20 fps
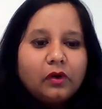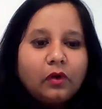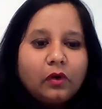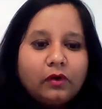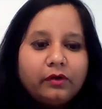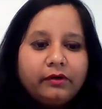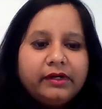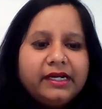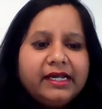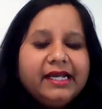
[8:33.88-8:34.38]

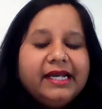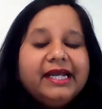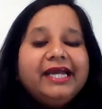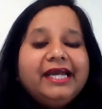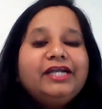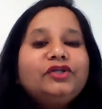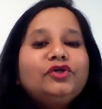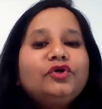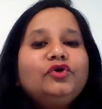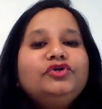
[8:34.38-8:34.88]
Or
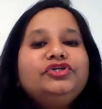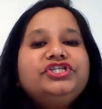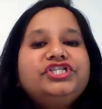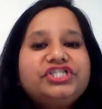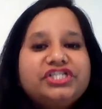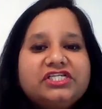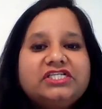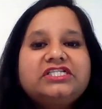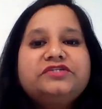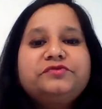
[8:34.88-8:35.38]
it could
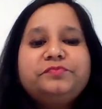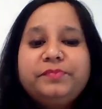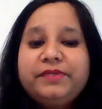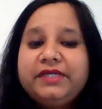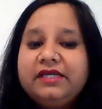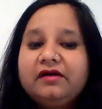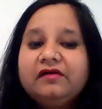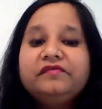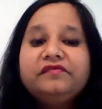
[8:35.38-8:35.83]
just be